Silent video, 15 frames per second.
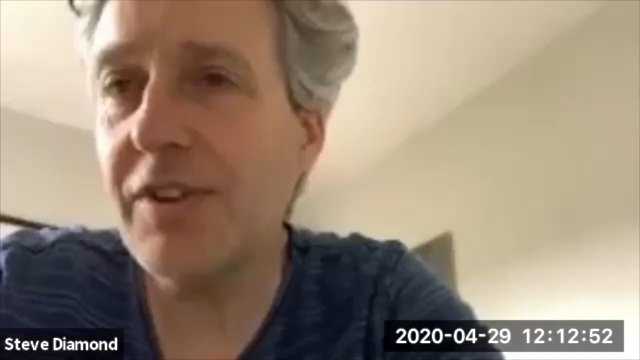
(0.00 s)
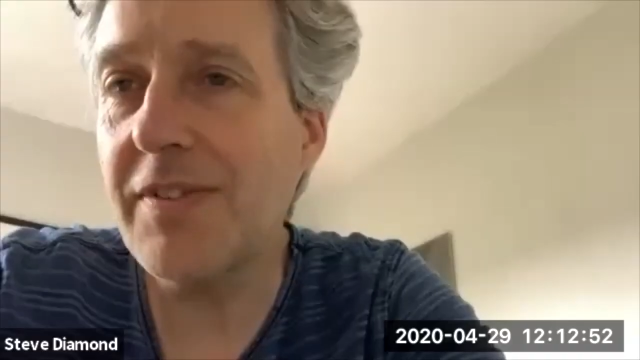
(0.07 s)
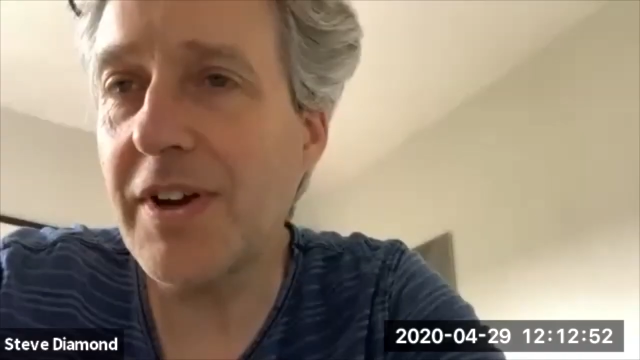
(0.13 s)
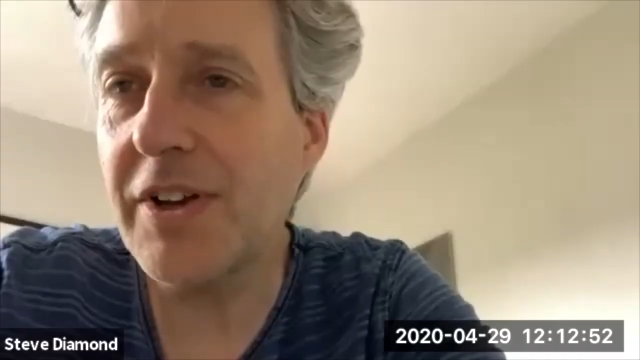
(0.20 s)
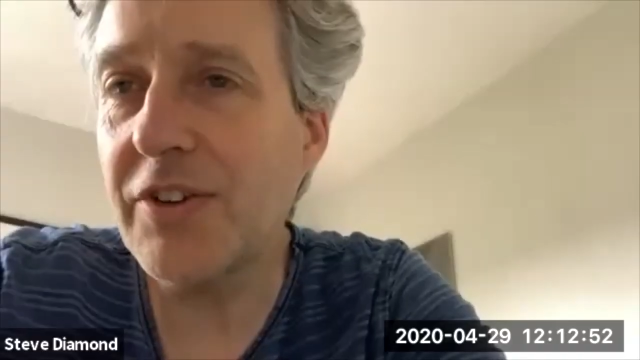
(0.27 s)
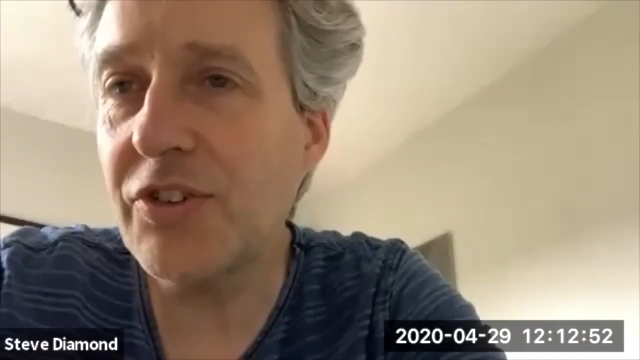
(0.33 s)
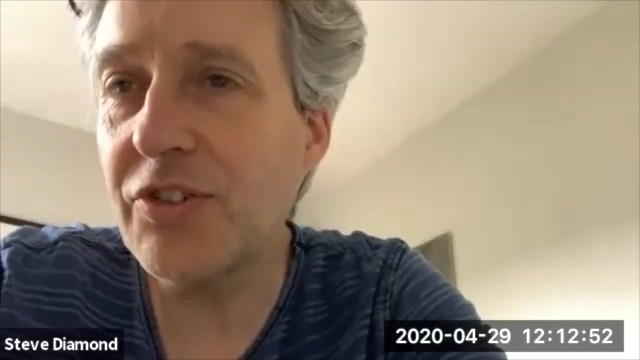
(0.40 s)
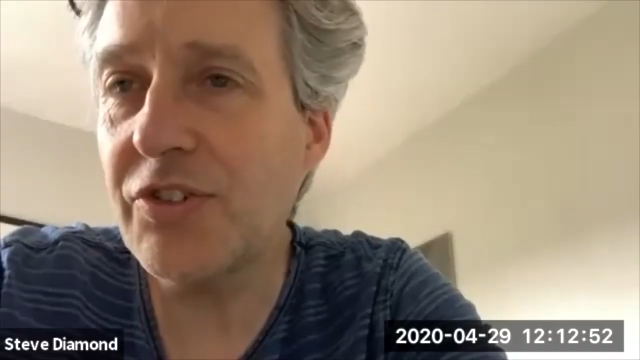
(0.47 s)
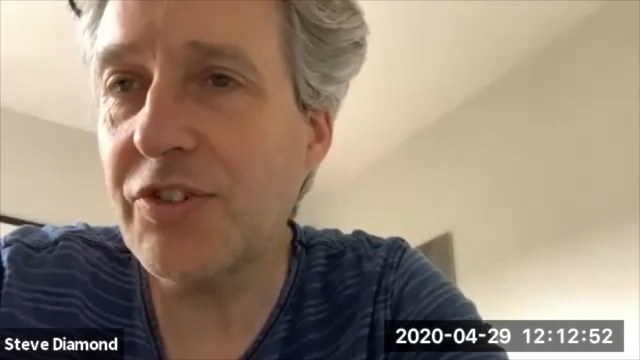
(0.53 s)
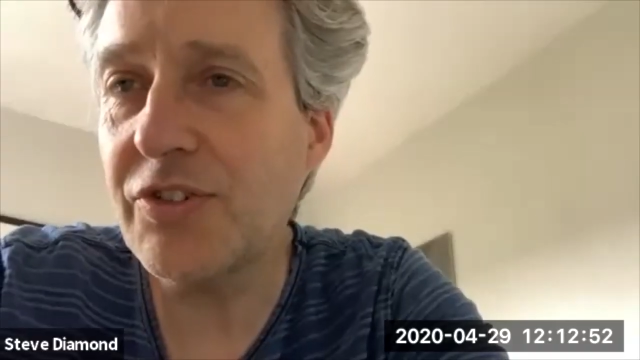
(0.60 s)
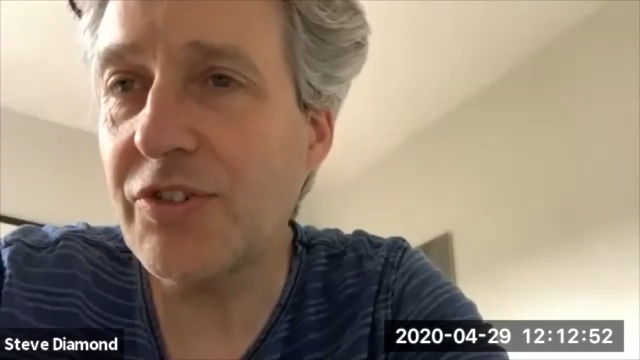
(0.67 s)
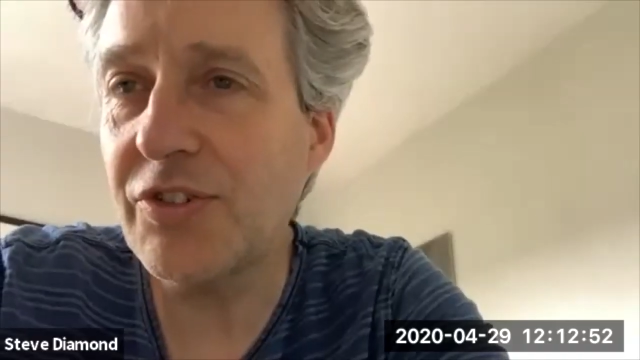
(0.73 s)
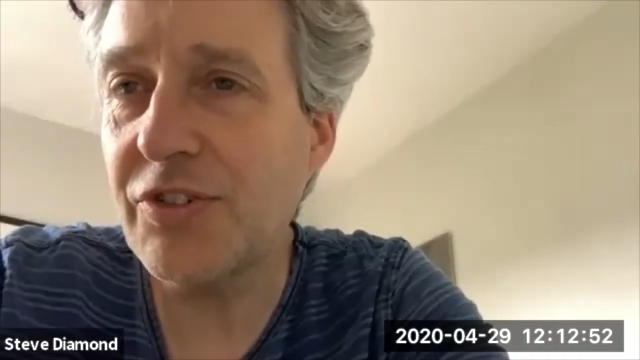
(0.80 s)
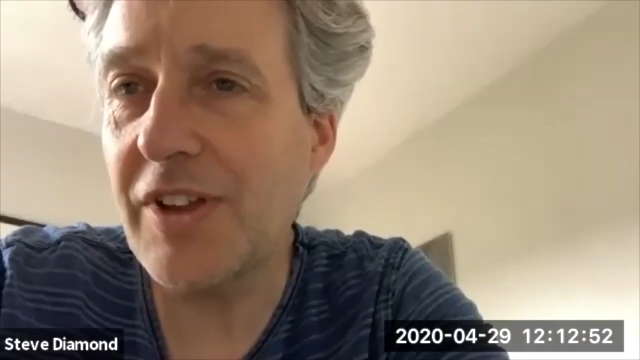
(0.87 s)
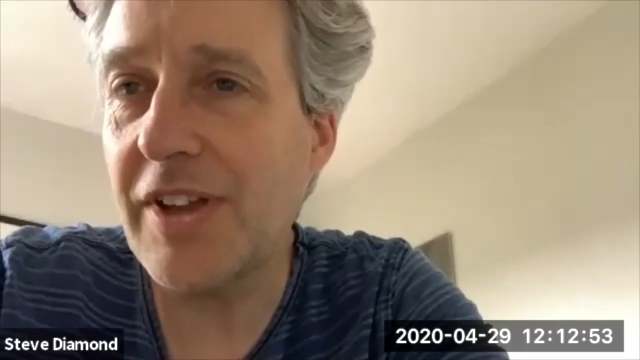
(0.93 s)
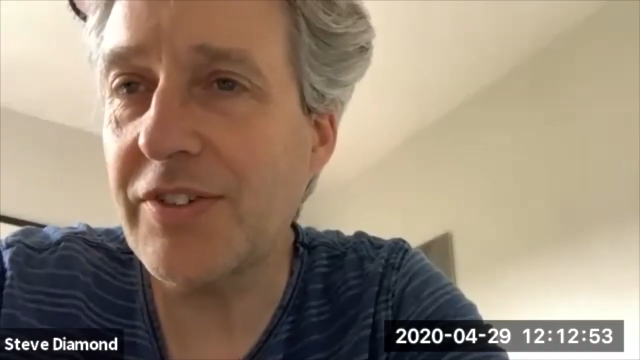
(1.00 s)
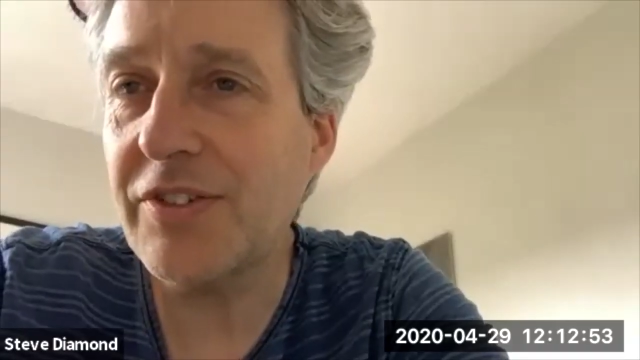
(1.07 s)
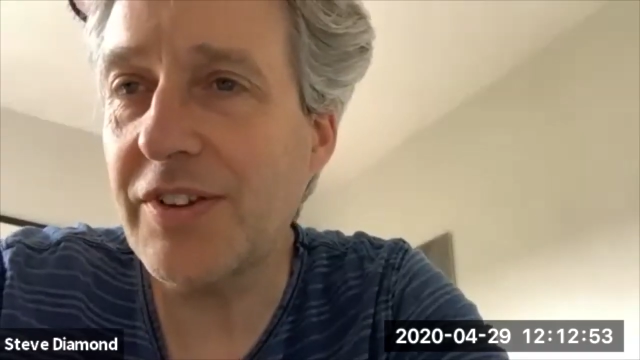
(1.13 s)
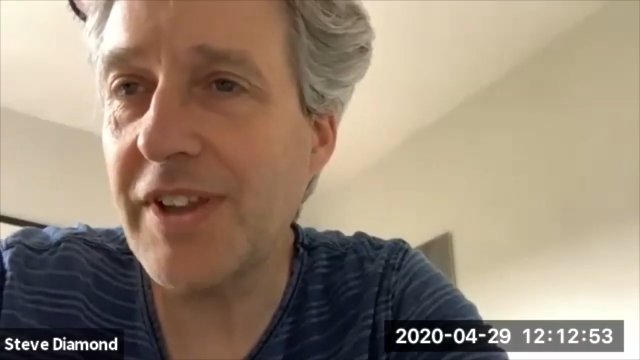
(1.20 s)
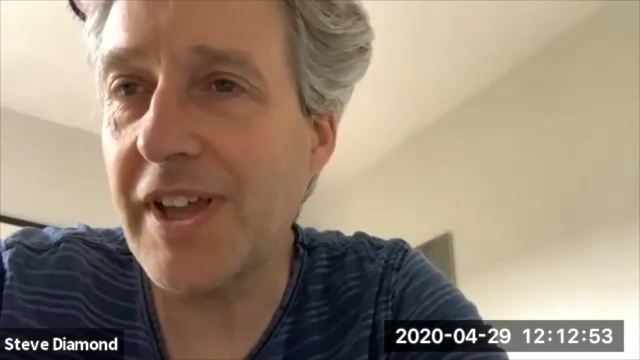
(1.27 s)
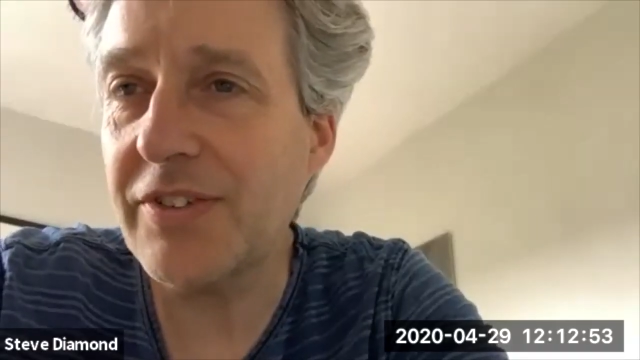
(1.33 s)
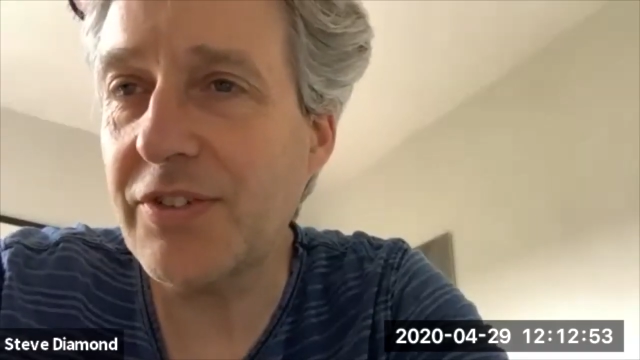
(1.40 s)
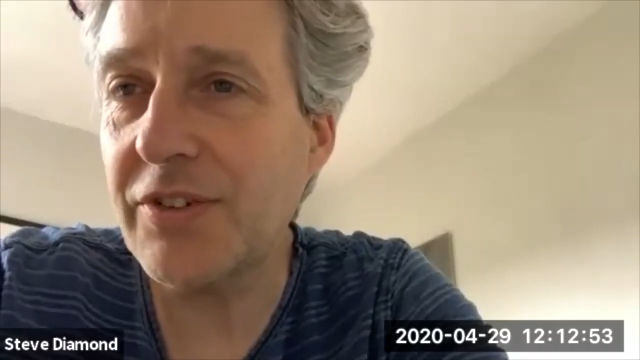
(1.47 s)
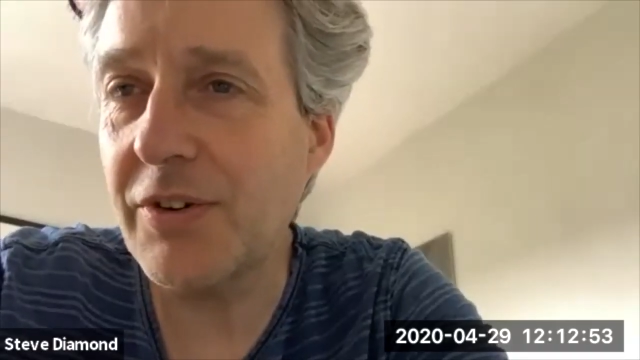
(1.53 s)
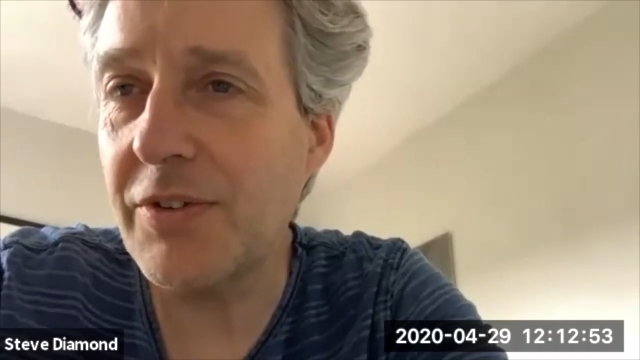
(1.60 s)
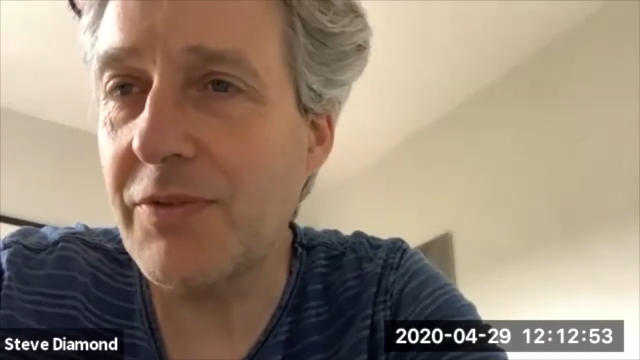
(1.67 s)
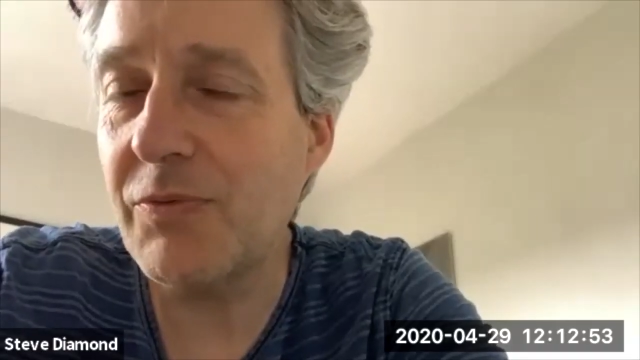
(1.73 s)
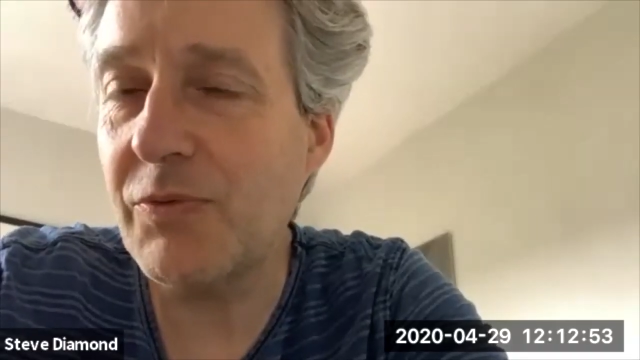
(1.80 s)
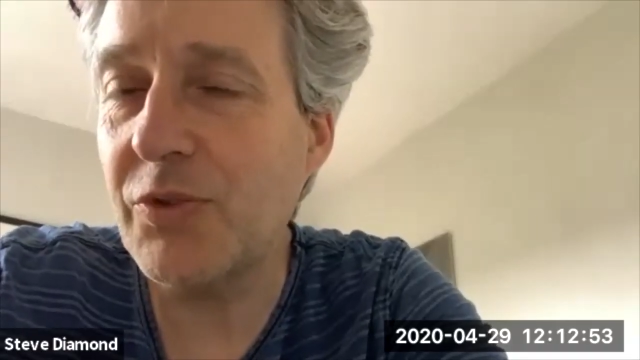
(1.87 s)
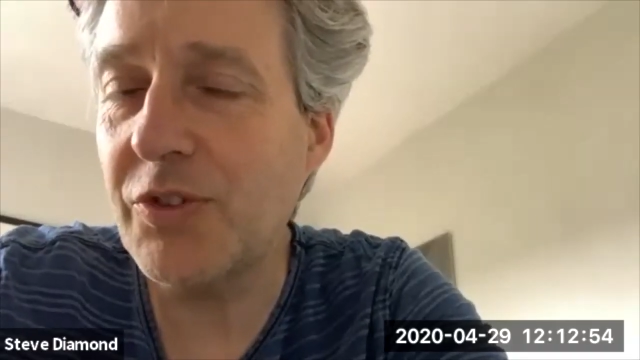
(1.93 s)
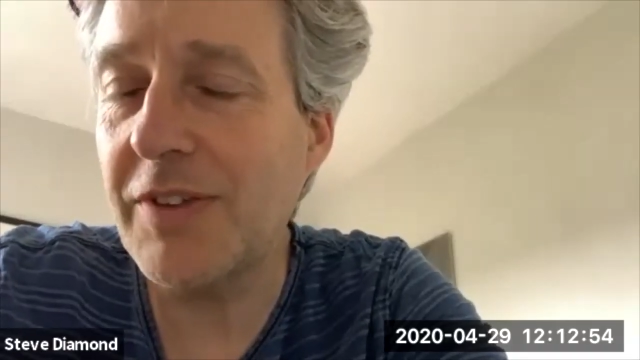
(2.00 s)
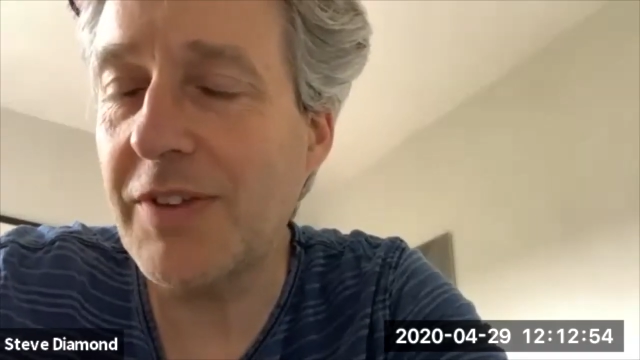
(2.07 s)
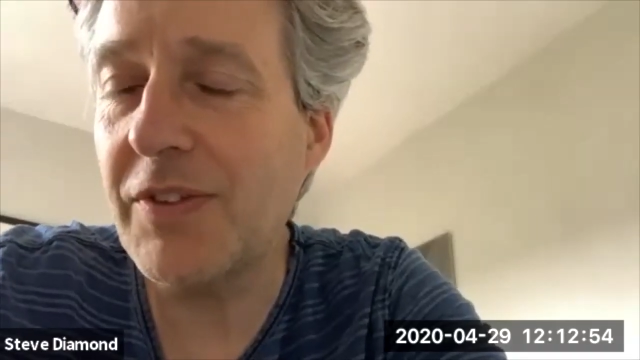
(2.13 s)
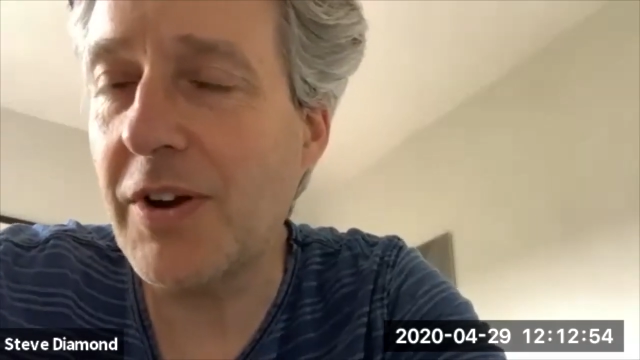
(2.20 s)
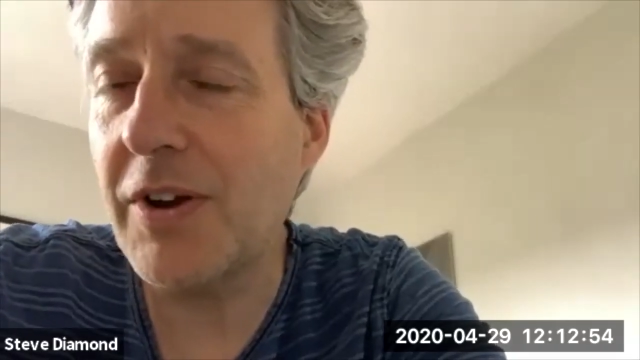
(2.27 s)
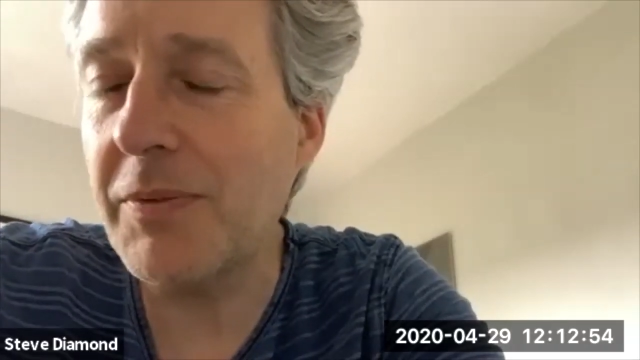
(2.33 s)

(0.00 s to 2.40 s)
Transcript: I can just add to that. Sorry, Steve, yep.